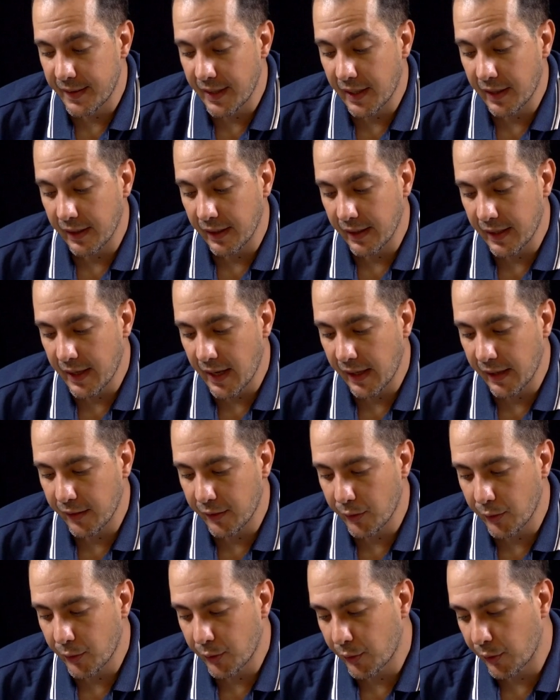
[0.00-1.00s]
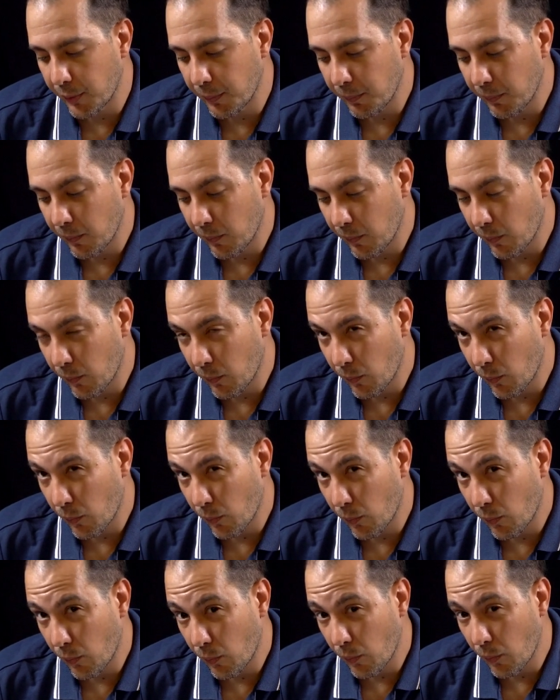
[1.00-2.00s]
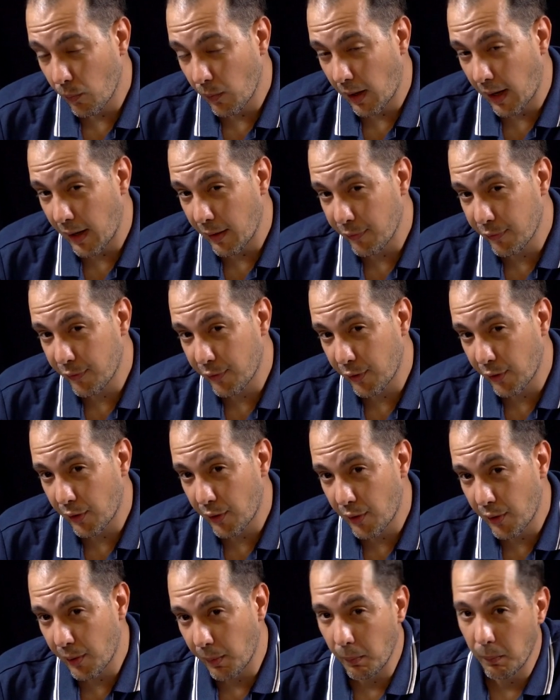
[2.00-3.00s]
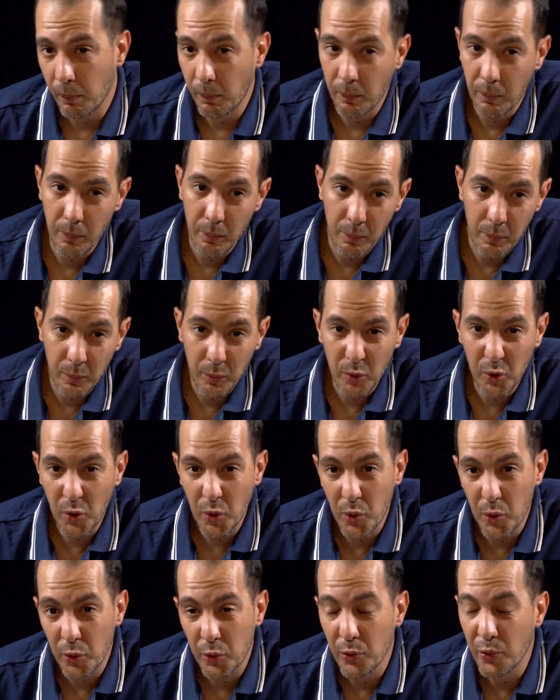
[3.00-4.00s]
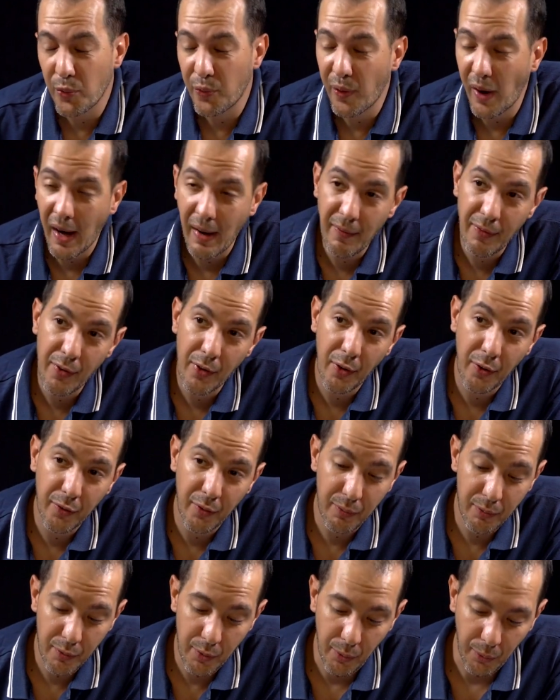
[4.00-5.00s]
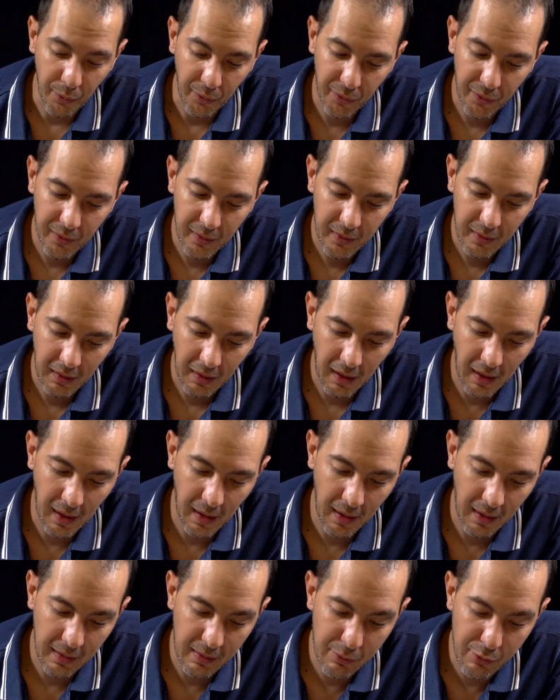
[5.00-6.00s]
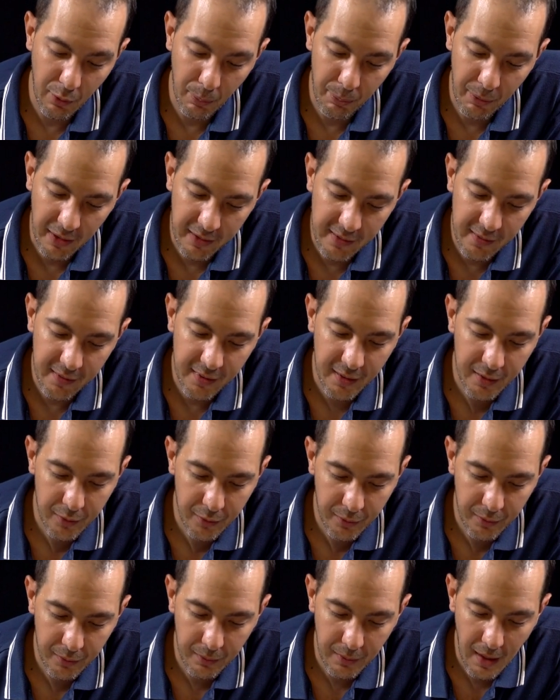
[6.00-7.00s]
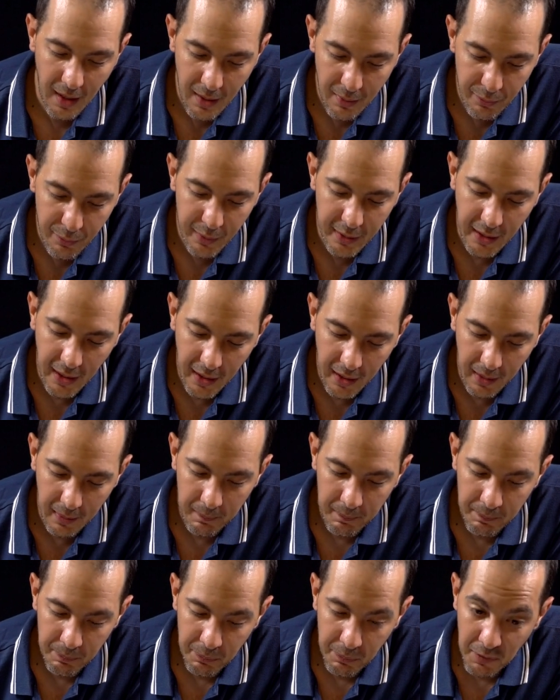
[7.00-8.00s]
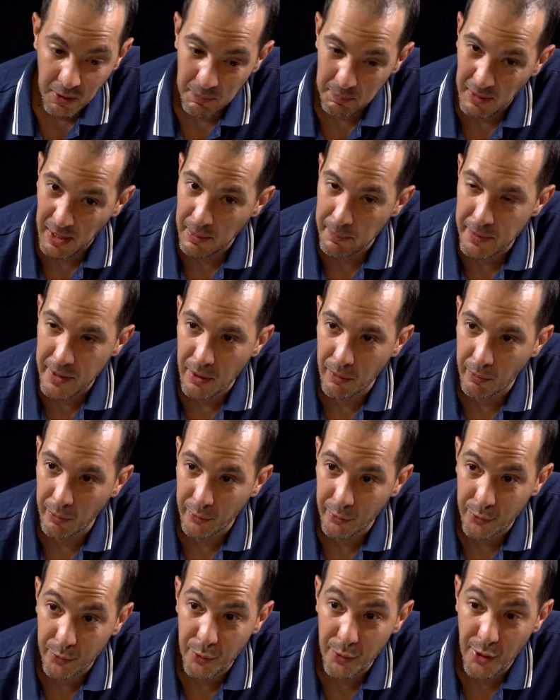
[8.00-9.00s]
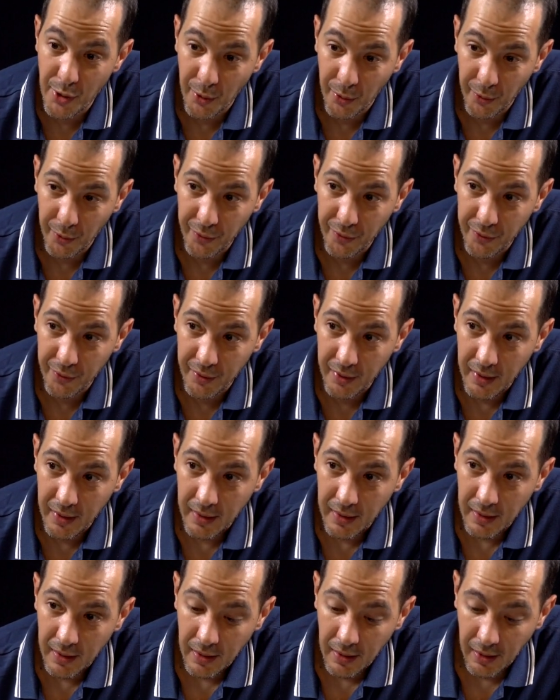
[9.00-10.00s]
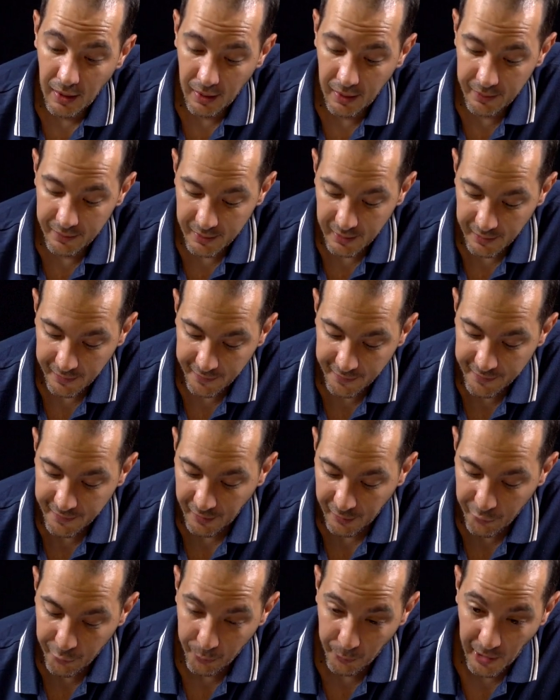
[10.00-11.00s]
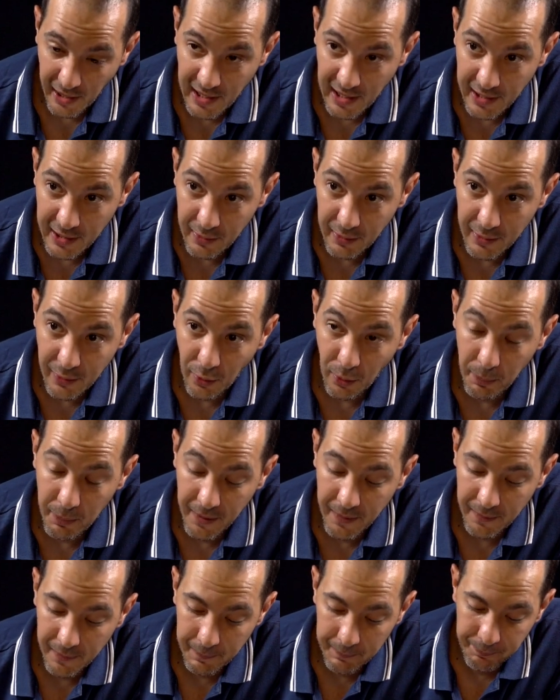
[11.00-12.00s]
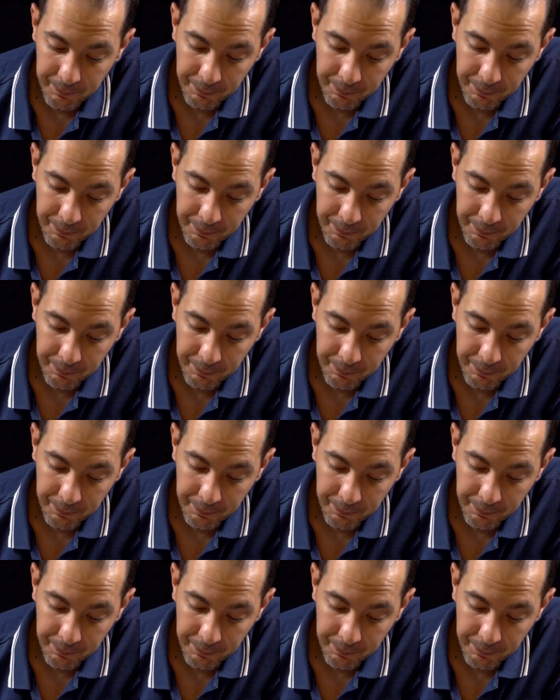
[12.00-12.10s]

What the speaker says: their Iaito after 2 to 5 years of use. If you're practicing every day, might be around 2 years until it starts rattling a little bit.